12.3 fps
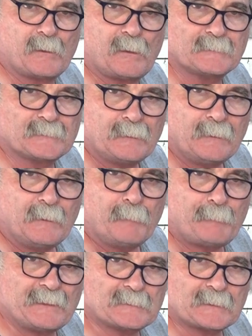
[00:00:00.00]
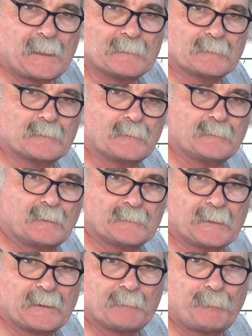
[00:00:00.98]
guys. Piece of cake to do,
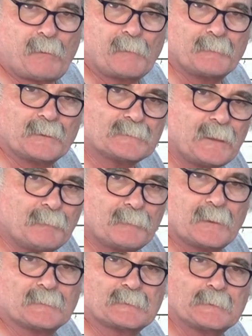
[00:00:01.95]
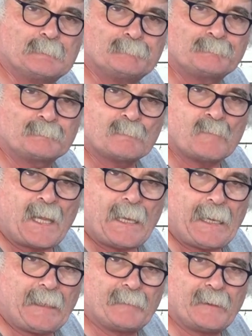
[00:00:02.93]
only take you 5 minutes, 10 minutes.
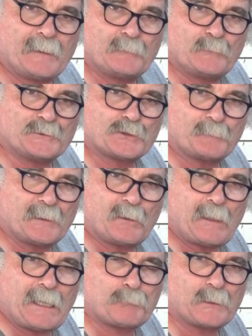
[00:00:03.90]
And then we should be away